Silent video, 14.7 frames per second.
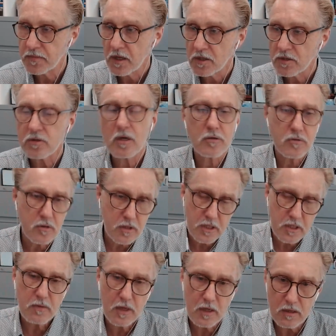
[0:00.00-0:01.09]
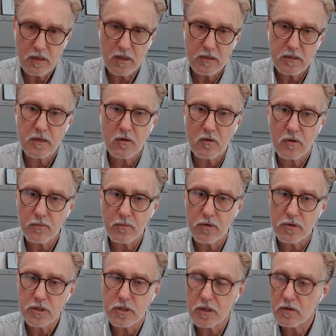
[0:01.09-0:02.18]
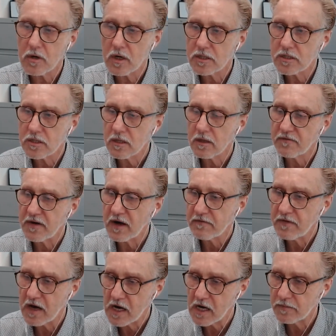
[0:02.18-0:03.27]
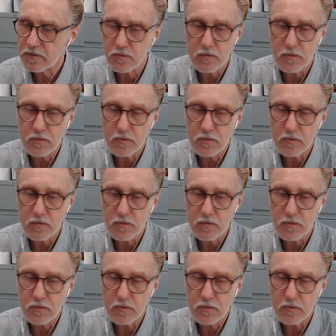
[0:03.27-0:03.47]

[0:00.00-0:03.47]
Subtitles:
So those are some of the core projects across the 5 hubs.